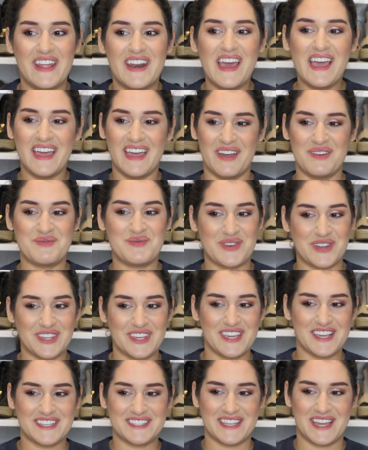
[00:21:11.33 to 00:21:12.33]
I'm
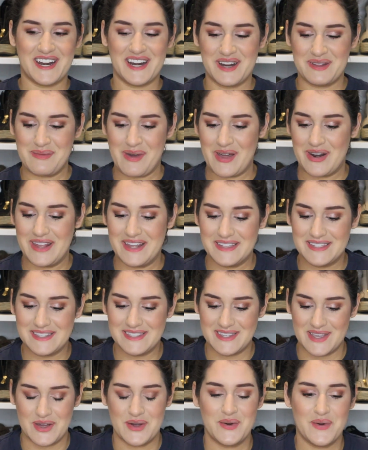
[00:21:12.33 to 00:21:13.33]
really excited about it.
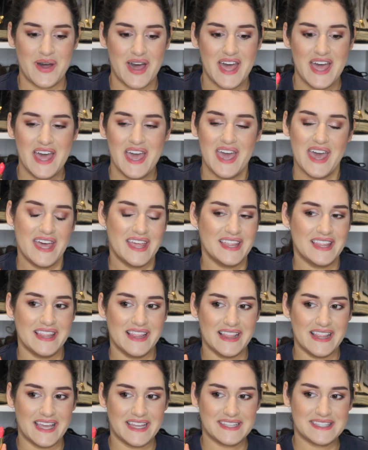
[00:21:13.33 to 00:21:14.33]
So
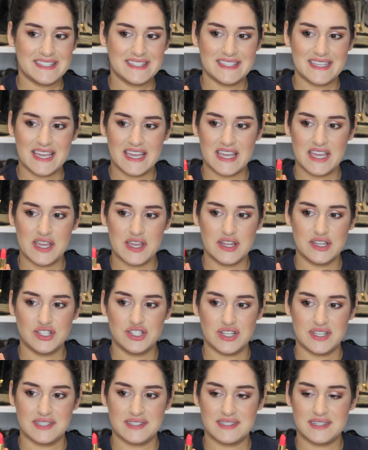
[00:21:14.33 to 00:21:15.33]
let's
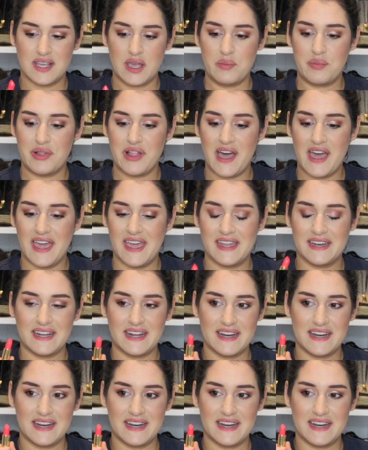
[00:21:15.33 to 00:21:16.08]
just apply it.